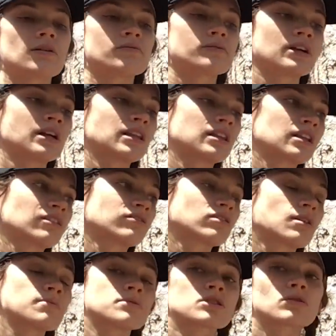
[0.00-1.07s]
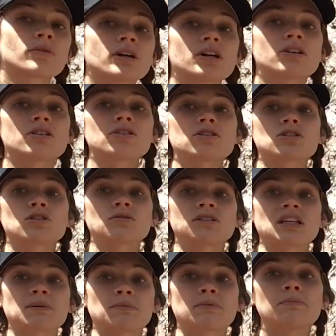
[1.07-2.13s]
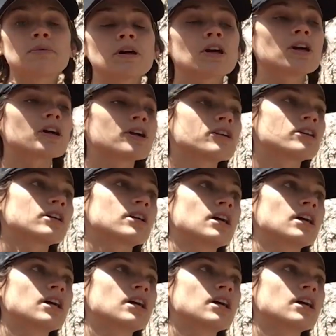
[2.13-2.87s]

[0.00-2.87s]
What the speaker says: for anything from squirrels to a type of bird